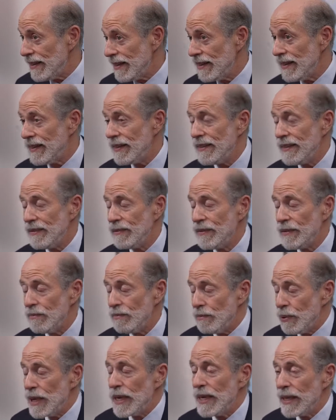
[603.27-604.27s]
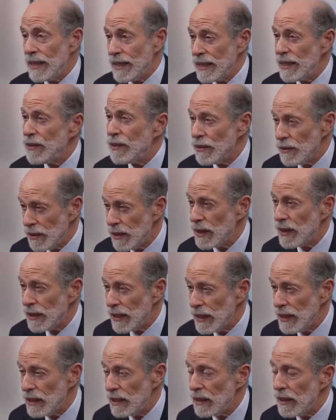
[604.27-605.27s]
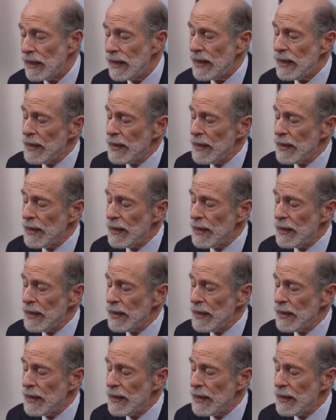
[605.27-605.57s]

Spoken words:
and bringing it under their heel.